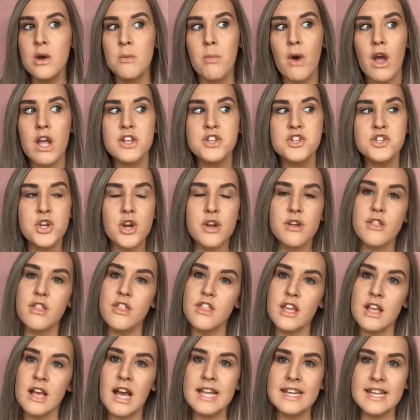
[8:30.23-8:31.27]
but I don't
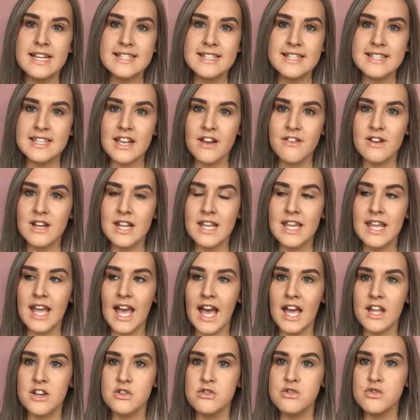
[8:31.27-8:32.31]
think I necessarily
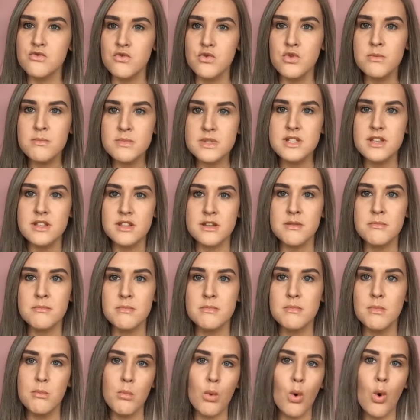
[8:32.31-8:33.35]
am drawn to
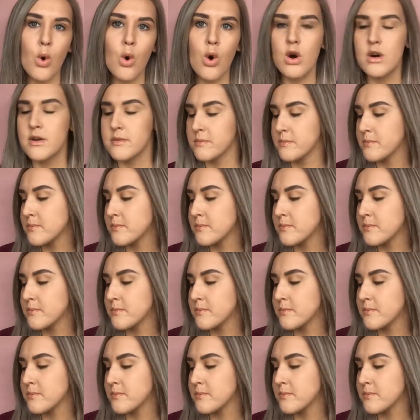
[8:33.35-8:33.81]
them more.